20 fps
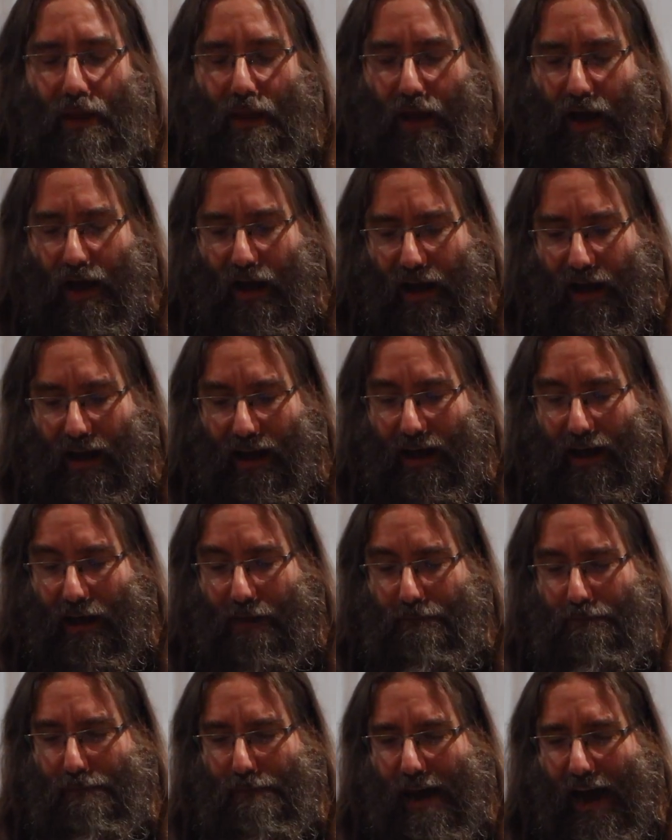I
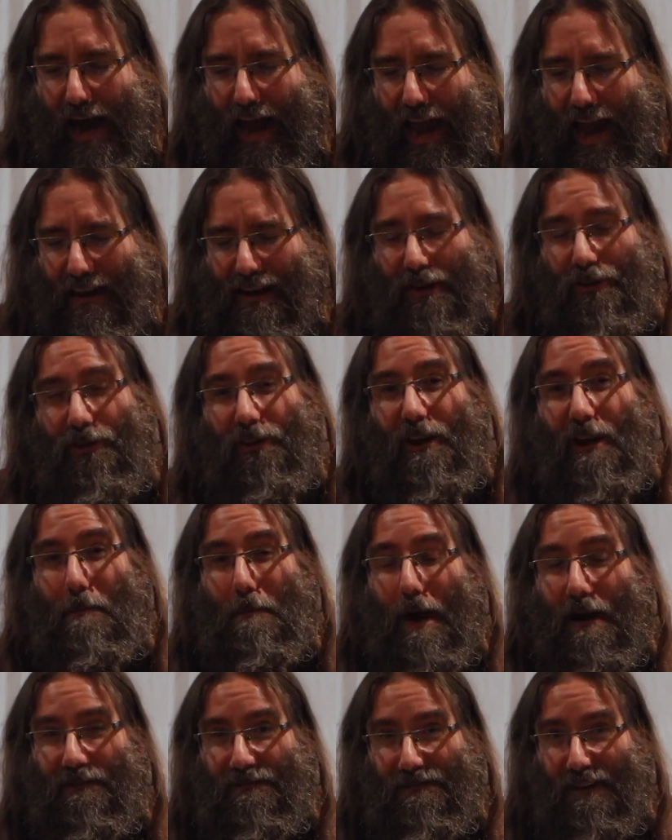had to tune it
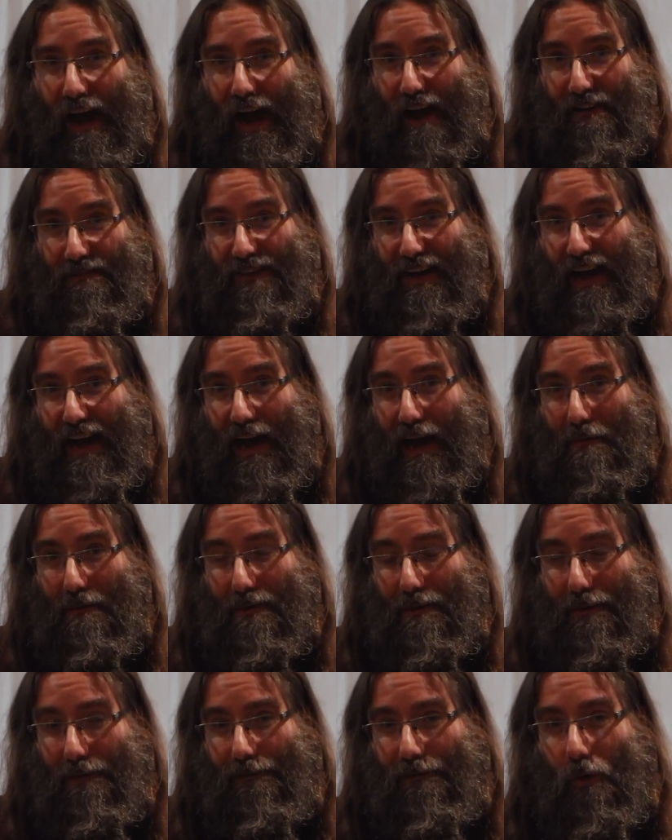about 5 times
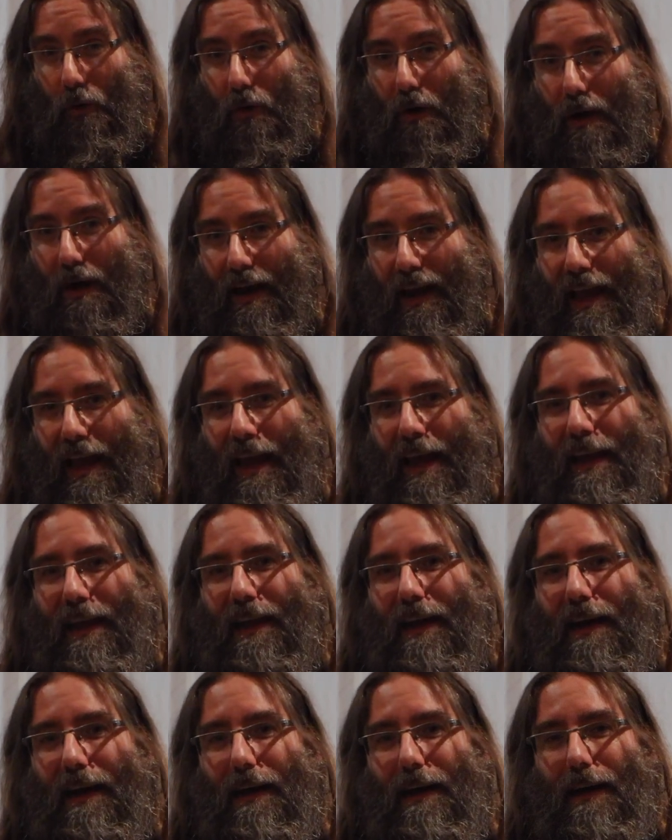before it
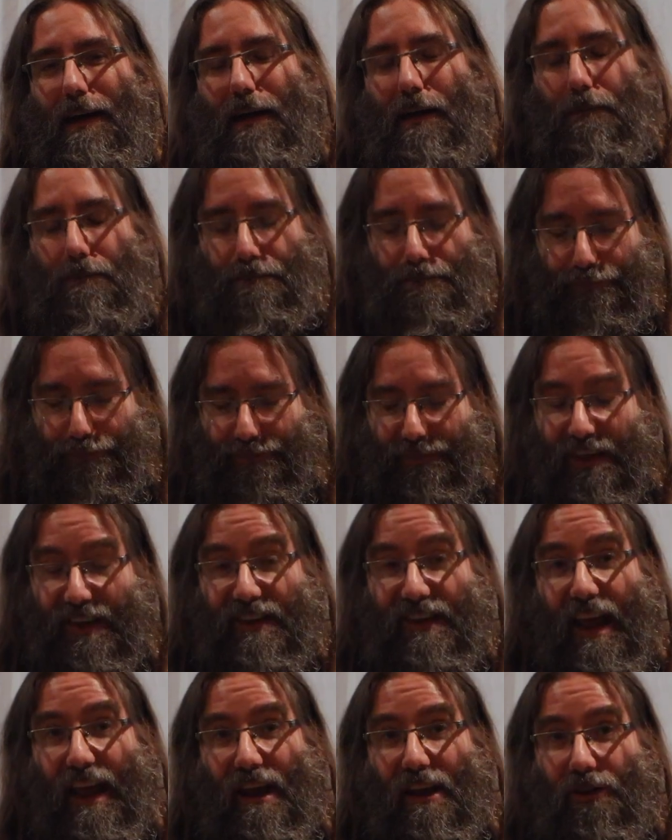
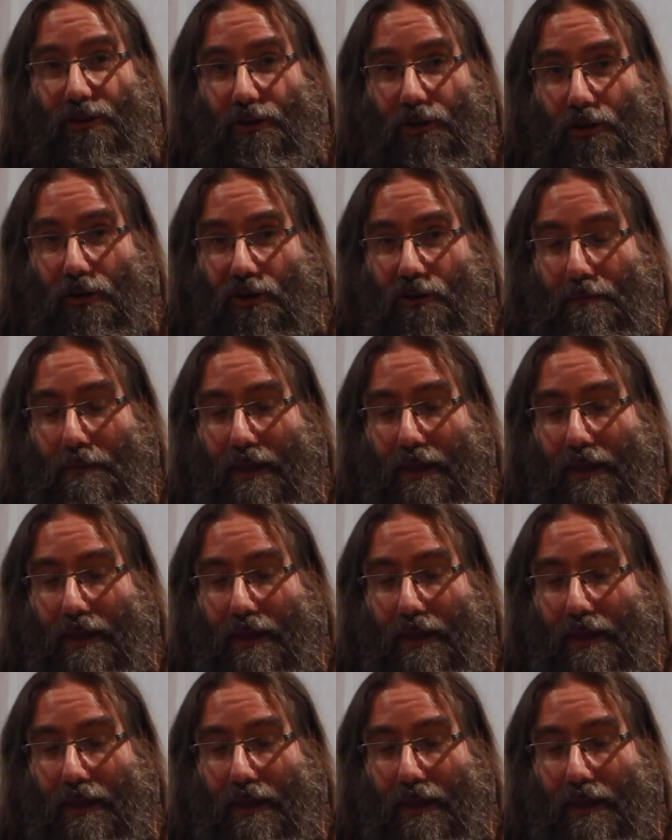stayed in tune,